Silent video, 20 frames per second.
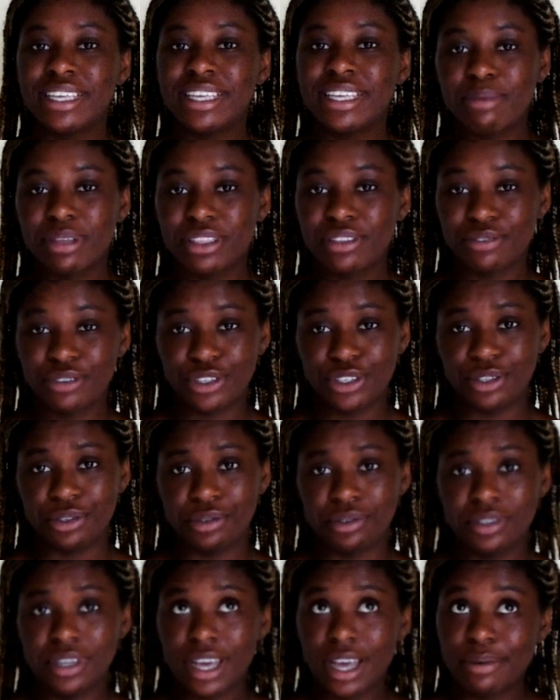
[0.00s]
the month of
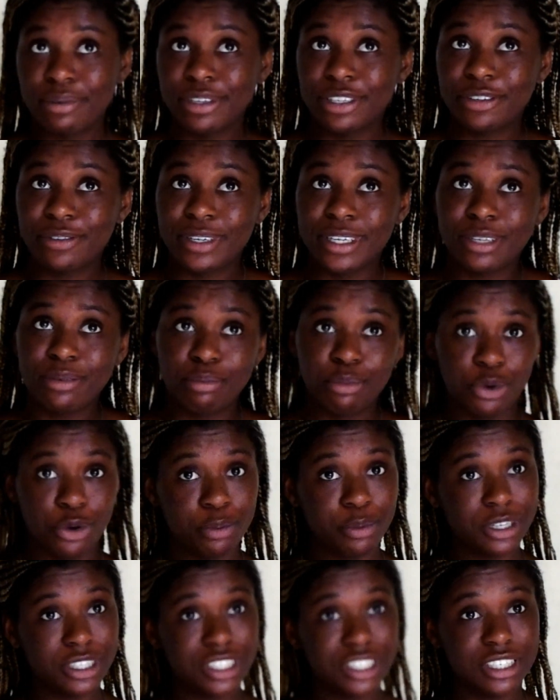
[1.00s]
June, I want to read more
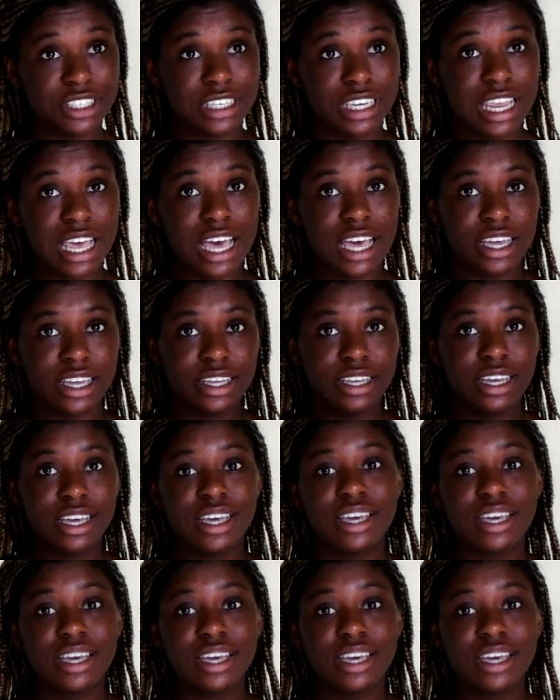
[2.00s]
books in July.